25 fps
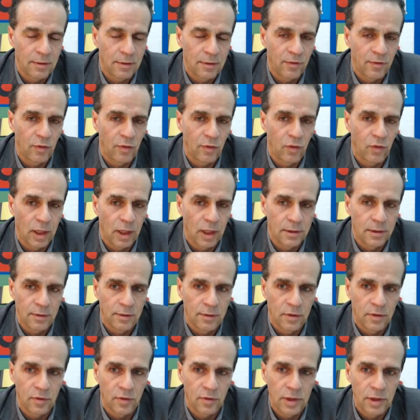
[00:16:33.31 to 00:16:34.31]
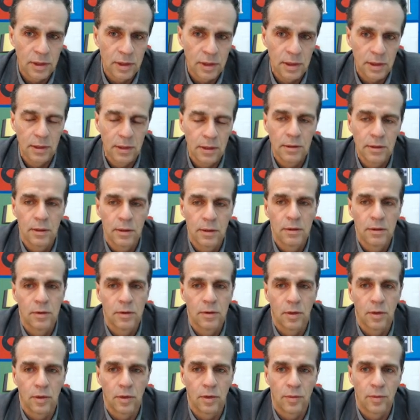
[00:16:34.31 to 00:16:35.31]
relatively recent,
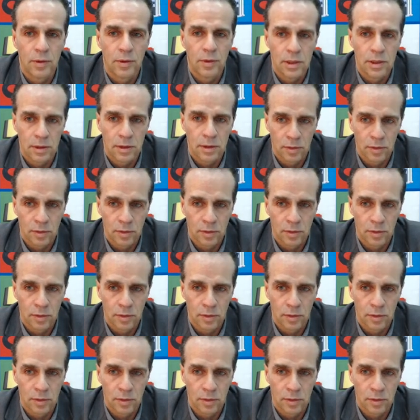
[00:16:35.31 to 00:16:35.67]
so we need